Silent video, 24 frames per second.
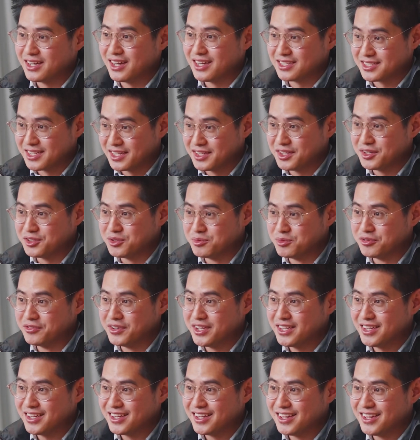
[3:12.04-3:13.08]
are excited to move
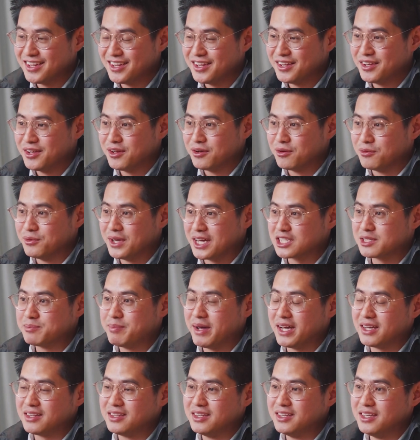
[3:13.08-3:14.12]
in. We
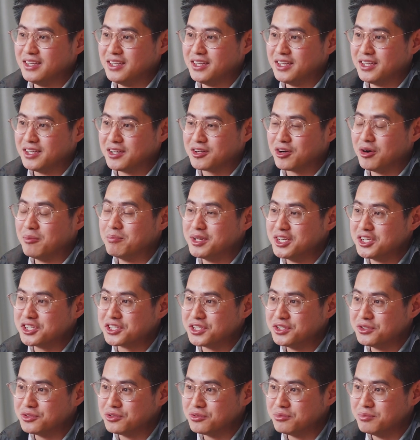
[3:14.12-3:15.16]
expect the
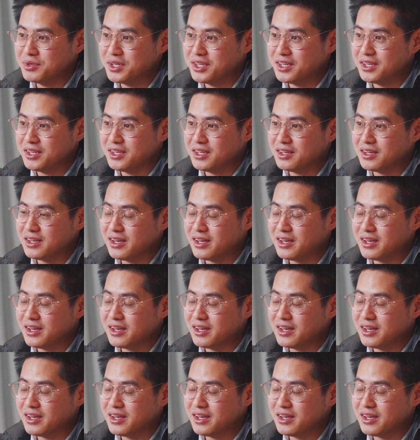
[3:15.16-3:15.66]
completion to be